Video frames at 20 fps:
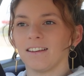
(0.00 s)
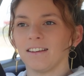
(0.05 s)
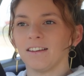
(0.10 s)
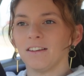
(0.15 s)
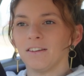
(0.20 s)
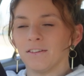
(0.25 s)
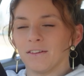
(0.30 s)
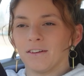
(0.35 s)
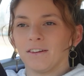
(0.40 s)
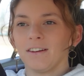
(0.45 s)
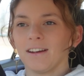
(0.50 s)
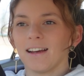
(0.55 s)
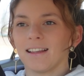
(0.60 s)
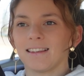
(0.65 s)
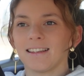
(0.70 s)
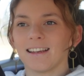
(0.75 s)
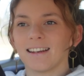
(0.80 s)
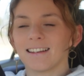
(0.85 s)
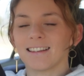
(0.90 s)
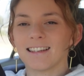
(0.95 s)
you know, at
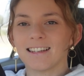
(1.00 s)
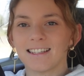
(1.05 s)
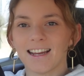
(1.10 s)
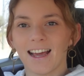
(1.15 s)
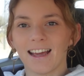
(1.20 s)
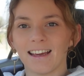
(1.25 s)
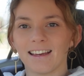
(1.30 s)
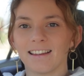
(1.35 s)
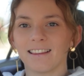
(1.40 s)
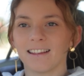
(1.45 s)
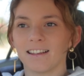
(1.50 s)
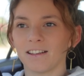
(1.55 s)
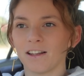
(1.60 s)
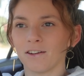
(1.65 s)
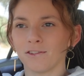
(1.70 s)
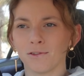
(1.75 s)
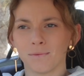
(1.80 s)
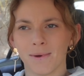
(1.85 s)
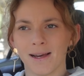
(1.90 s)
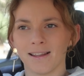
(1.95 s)
the end of the day, the
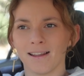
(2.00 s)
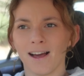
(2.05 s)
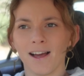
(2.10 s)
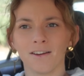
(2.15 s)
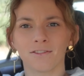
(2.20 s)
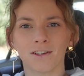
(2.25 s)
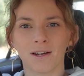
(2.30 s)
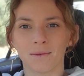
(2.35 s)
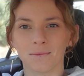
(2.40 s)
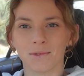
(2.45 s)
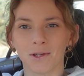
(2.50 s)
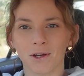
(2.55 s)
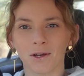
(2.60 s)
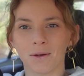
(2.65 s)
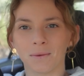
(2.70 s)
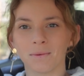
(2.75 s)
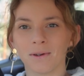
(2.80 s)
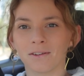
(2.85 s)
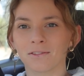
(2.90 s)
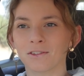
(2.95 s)
love of my life comes
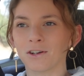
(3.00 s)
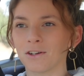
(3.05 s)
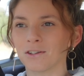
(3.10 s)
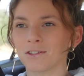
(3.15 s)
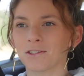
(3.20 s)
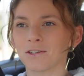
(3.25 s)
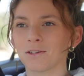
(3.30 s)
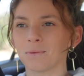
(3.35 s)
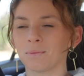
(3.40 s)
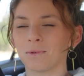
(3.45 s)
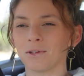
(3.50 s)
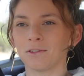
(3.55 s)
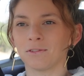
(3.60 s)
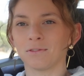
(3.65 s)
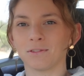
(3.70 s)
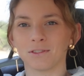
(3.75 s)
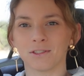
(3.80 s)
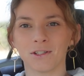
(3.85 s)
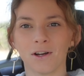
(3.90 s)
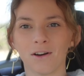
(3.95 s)
home. I've got two
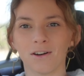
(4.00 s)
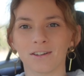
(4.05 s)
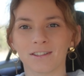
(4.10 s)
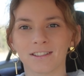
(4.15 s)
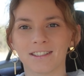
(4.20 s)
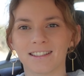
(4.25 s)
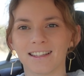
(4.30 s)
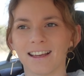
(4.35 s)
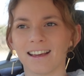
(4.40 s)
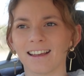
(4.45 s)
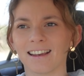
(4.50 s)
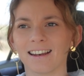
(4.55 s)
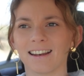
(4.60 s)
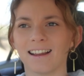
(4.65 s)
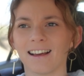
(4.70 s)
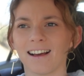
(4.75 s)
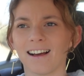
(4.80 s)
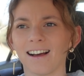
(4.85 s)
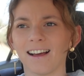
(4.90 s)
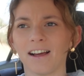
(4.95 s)
beautiful dogs that
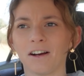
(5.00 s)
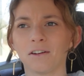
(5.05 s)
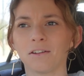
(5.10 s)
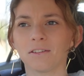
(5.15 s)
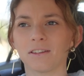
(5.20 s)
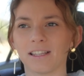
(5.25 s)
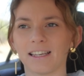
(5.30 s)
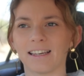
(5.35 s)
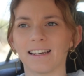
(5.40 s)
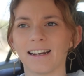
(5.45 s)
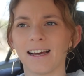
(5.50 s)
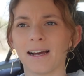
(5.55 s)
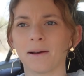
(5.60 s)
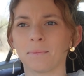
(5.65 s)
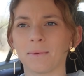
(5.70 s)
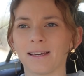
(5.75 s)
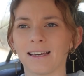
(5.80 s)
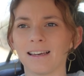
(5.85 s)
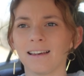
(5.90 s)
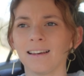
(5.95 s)
are healthy and
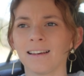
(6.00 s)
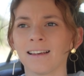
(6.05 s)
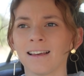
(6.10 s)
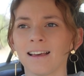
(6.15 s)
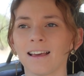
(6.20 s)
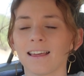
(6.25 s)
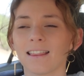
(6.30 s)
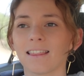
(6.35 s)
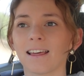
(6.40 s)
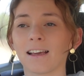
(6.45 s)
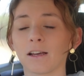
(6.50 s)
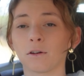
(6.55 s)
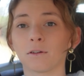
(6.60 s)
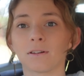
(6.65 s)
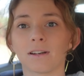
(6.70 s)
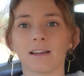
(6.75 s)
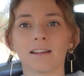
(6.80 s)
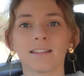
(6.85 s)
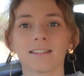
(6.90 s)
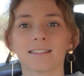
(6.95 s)
happy, thank
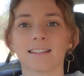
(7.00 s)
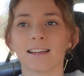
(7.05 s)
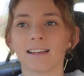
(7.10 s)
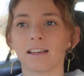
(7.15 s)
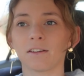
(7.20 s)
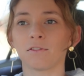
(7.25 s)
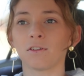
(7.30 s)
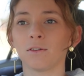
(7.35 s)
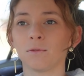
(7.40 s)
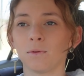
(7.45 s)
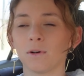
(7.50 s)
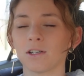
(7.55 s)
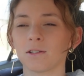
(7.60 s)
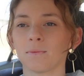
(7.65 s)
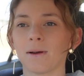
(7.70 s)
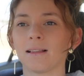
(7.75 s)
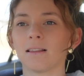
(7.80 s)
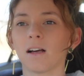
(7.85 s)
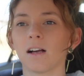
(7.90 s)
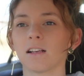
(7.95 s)
goodness. Like if you've watched
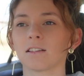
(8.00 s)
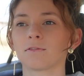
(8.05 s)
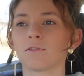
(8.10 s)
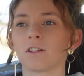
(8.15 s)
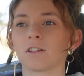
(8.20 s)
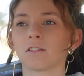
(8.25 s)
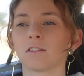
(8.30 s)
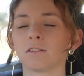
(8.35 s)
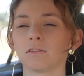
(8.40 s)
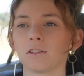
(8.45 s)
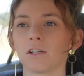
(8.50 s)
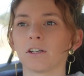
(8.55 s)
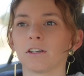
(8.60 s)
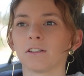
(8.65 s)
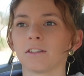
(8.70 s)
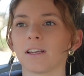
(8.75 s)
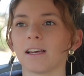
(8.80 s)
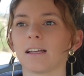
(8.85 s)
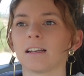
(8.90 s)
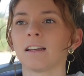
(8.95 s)
my last vlog, you'll
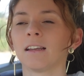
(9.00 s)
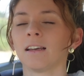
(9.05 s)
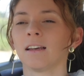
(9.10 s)
know that